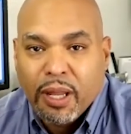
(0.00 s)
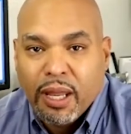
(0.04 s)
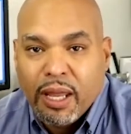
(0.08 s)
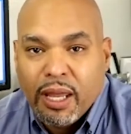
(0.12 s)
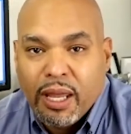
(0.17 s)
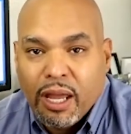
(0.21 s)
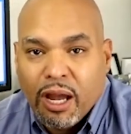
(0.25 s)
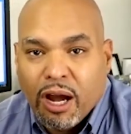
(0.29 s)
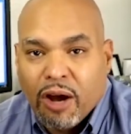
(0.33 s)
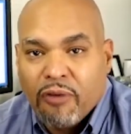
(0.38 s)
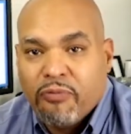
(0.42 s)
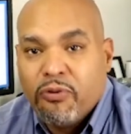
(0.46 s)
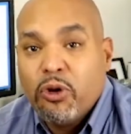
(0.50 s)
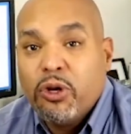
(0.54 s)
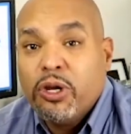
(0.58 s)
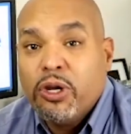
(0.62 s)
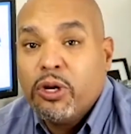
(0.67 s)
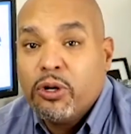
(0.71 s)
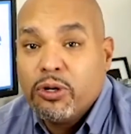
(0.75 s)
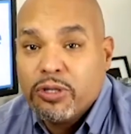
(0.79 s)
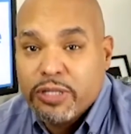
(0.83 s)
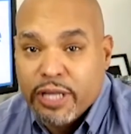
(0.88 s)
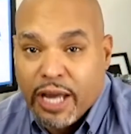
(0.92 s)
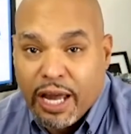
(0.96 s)
A few
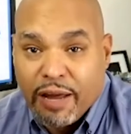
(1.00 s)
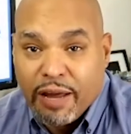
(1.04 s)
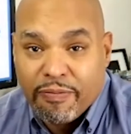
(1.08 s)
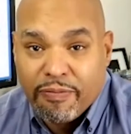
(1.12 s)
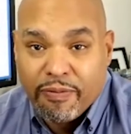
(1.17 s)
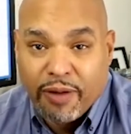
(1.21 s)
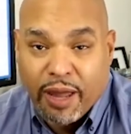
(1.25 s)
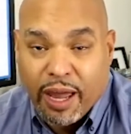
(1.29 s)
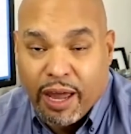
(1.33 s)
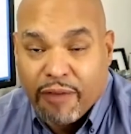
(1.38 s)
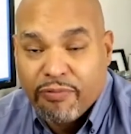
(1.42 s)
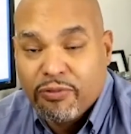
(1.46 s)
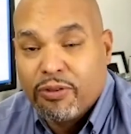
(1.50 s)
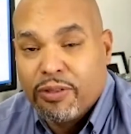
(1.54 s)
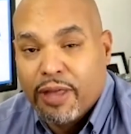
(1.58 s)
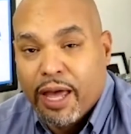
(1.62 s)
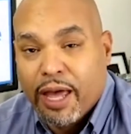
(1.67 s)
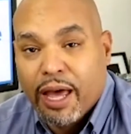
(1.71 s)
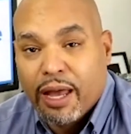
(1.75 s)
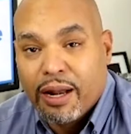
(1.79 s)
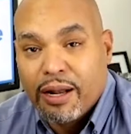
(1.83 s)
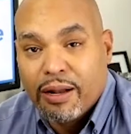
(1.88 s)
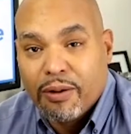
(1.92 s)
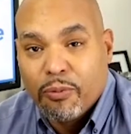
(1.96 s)
years after
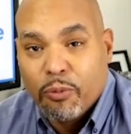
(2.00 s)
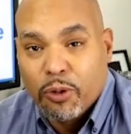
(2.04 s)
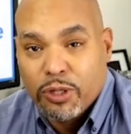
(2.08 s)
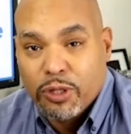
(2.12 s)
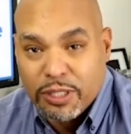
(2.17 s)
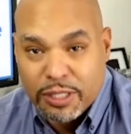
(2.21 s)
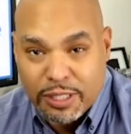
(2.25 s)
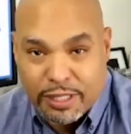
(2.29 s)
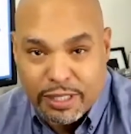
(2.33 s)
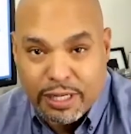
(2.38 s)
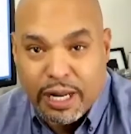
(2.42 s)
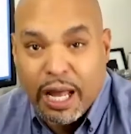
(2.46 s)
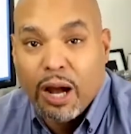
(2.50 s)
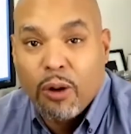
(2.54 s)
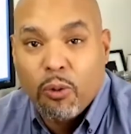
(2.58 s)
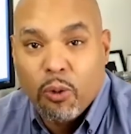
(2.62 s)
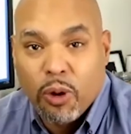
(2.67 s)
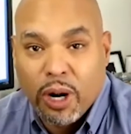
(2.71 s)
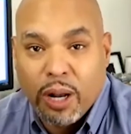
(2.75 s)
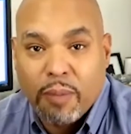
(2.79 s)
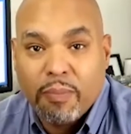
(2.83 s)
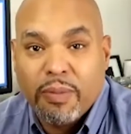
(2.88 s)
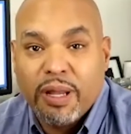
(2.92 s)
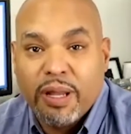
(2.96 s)
that, which is now what
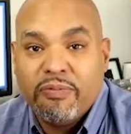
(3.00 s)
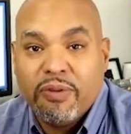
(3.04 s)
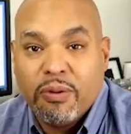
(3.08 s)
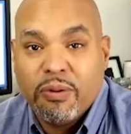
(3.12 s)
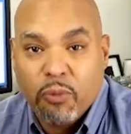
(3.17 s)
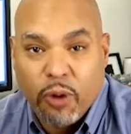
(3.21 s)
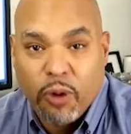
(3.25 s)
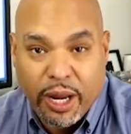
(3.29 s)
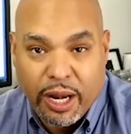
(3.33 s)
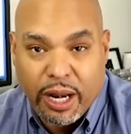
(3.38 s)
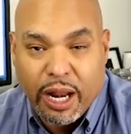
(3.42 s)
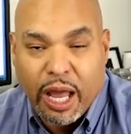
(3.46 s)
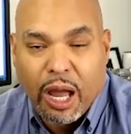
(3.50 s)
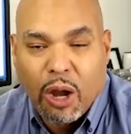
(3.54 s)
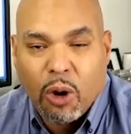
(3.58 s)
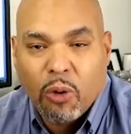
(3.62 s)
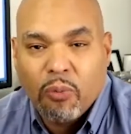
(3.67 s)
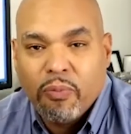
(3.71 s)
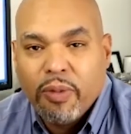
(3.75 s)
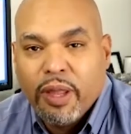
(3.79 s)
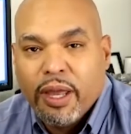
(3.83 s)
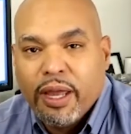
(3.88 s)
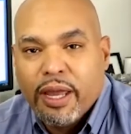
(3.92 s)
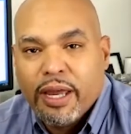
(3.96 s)
I'm living right now,
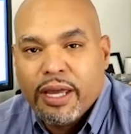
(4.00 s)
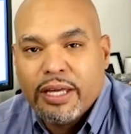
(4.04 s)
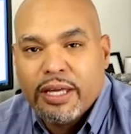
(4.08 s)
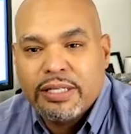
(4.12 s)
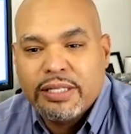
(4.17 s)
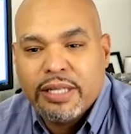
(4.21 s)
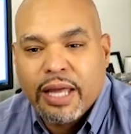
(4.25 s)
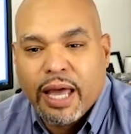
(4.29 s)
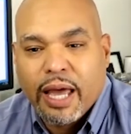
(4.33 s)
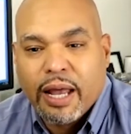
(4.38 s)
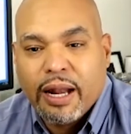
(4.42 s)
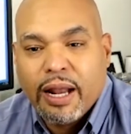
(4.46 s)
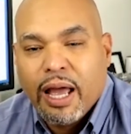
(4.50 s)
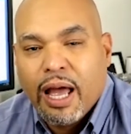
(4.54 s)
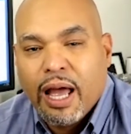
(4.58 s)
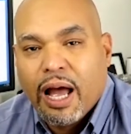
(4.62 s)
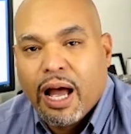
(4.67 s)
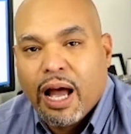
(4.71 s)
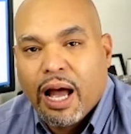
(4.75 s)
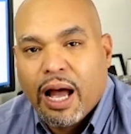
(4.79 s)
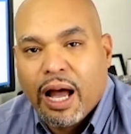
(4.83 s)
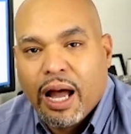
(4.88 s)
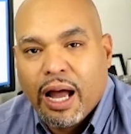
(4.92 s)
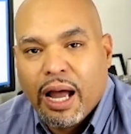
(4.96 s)
is that
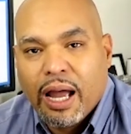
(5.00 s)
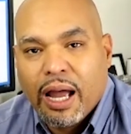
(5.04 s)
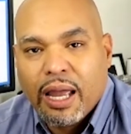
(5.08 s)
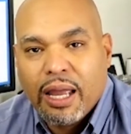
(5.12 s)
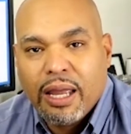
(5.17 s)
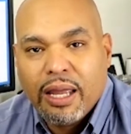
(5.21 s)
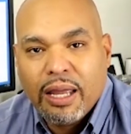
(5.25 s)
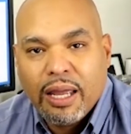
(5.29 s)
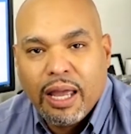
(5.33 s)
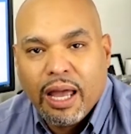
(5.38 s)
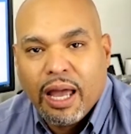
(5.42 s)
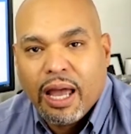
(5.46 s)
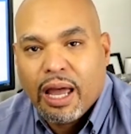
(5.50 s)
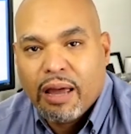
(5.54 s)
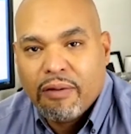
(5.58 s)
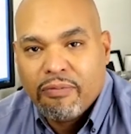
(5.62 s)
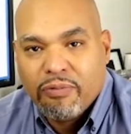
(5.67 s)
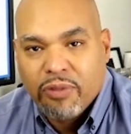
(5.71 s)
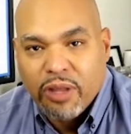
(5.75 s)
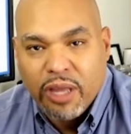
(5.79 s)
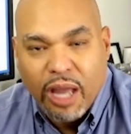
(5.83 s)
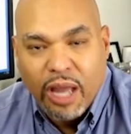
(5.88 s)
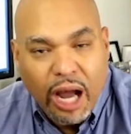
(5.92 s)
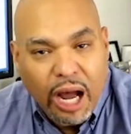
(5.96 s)
I have the
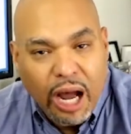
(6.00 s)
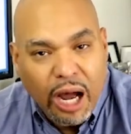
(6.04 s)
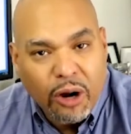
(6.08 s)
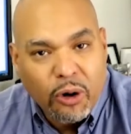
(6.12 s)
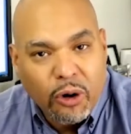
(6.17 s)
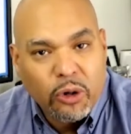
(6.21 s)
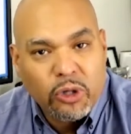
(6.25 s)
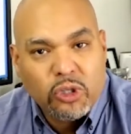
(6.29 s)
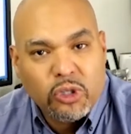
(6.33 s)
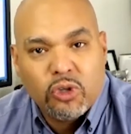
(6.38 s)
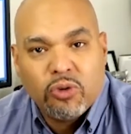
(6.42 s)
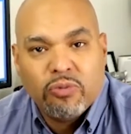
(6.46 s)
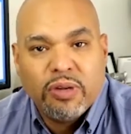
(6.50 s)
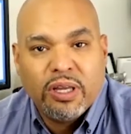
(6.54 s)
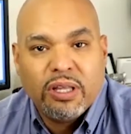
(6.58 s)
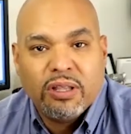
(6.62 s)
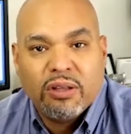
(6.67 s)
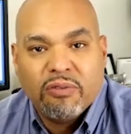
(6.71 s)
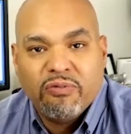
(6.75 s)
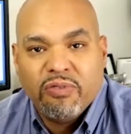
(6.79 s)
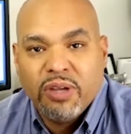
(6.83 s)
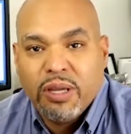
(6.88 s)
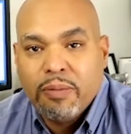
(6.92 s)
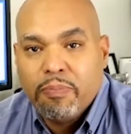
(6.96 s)
honor to be the
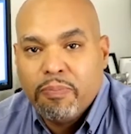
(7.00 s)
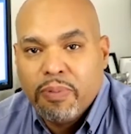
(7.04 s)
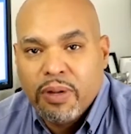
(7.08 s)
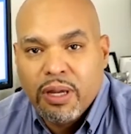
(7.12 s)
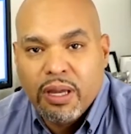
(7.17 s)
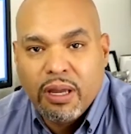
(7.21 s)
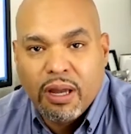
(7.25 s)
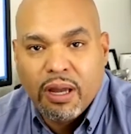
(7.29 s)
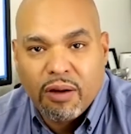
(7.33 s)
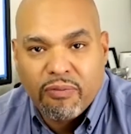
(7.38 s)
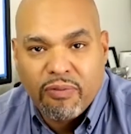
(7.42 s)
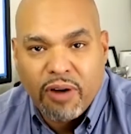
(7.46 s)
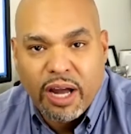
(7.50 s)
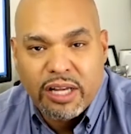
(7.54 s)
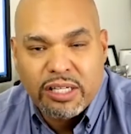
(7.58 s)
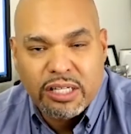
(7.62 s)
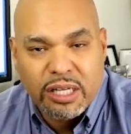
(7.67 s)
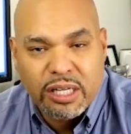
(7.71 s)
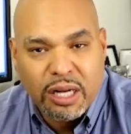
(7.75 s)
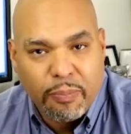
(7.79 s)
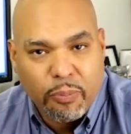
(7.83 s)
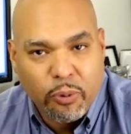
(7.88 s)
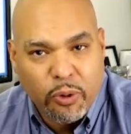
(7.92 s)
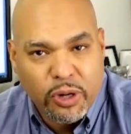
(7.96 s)
VP of Hygiene
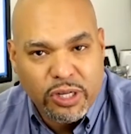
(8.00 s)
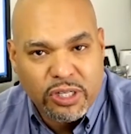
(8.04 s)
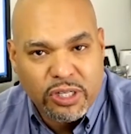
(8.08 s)
Operations